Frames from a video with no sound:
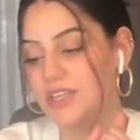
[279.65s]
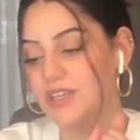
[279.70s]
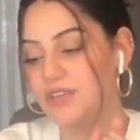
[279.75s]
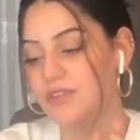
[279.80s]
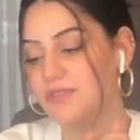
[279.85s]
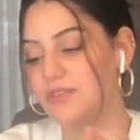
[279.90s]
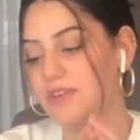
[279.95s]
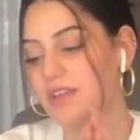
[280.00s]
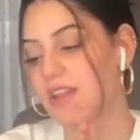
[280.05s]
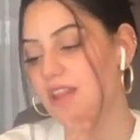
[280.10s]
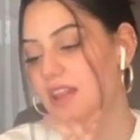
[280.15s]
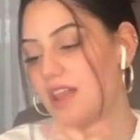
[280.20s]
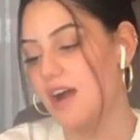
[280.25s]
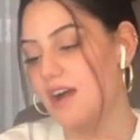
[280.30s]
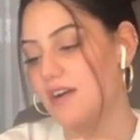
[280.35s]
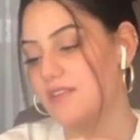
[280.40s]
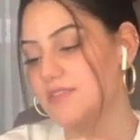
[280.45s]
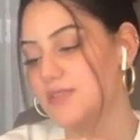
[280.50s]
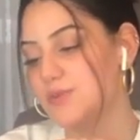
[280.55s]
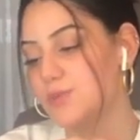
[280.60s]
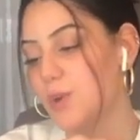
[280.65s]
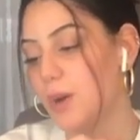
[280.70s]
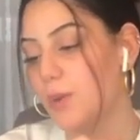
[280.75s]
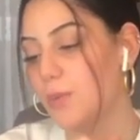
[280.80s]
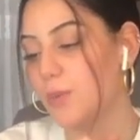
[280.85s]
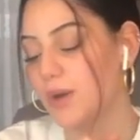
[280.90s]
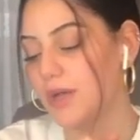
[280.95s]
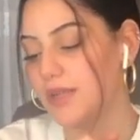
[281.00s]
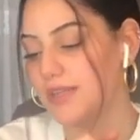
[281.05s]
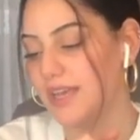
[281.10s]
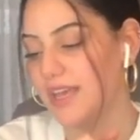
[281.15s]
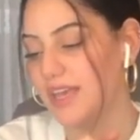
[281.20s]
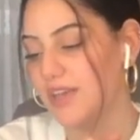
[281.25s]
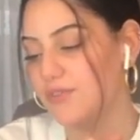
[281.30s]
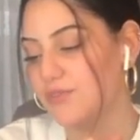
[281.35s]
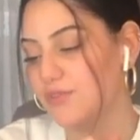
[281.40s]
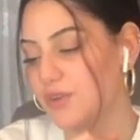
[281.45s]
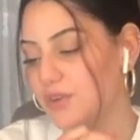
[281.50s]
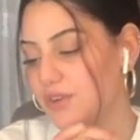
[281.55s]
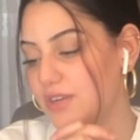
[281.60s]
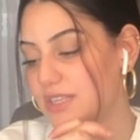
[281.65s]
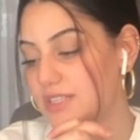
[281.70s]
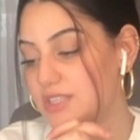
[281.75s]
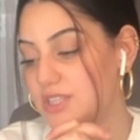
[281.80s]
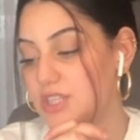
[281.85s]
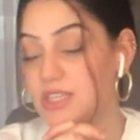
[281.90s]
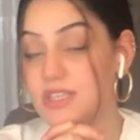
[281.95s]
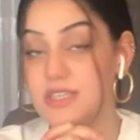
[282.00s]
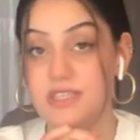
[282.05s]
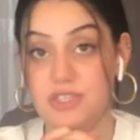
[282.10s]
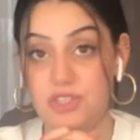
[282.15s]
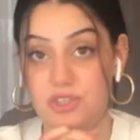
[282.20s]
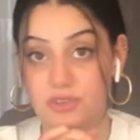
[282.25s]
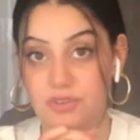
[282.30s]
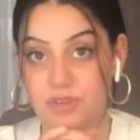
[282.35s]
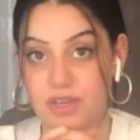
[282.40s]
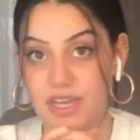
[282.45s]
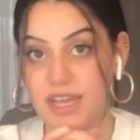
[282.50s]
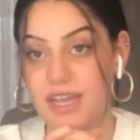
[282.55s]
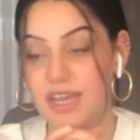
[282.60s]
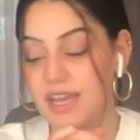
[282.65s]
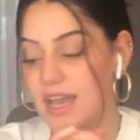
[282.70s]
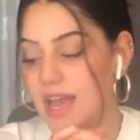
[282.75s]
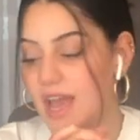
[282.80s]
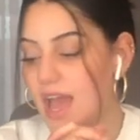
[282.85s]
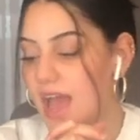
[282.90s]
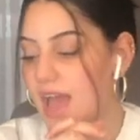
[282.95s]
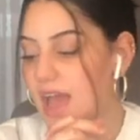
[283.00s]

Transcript: you will love Swat Valley if you're into history,